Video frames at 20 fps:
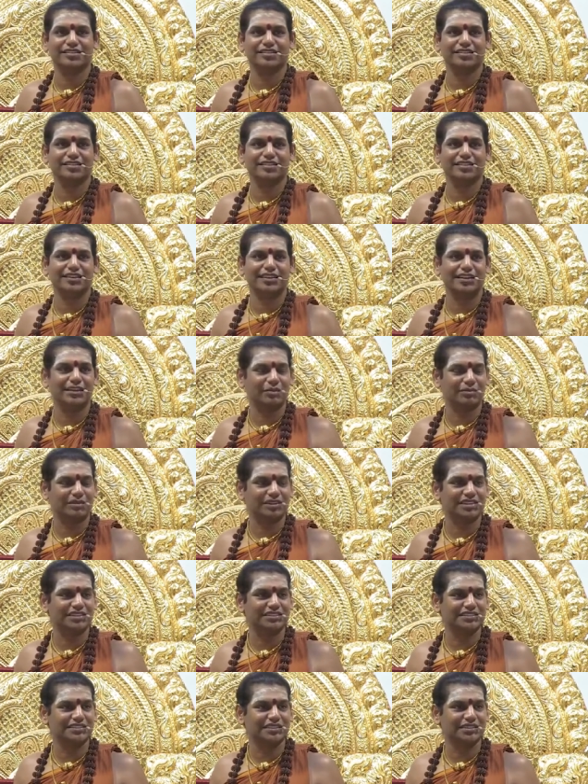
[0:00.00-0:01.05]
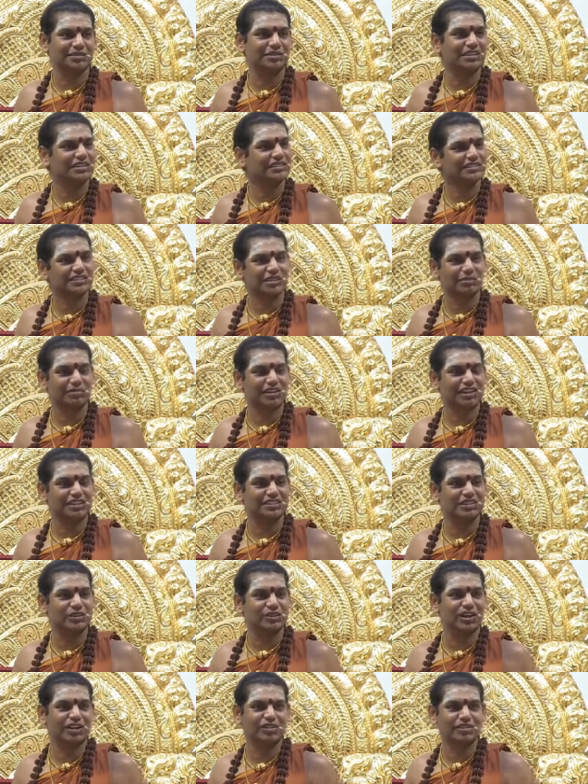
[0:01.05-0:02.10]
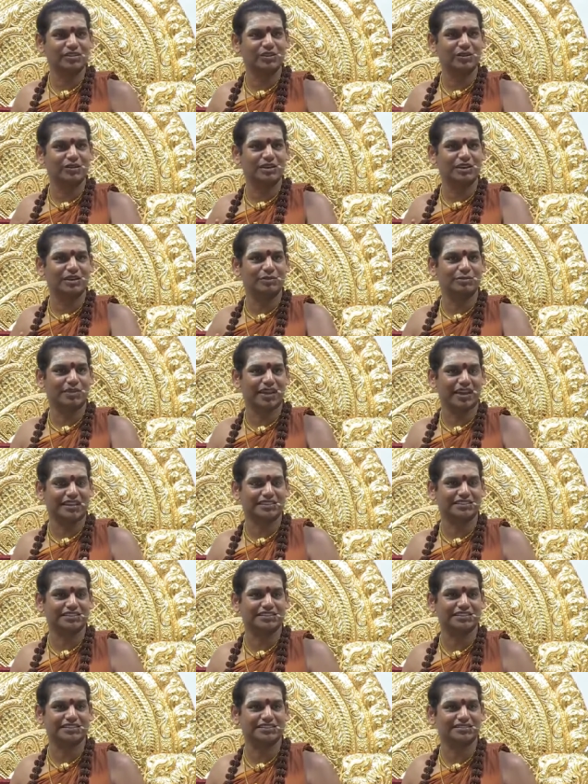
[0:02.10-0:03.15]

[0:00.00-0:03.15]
It will be disturbing. Some reason you have, it breaks.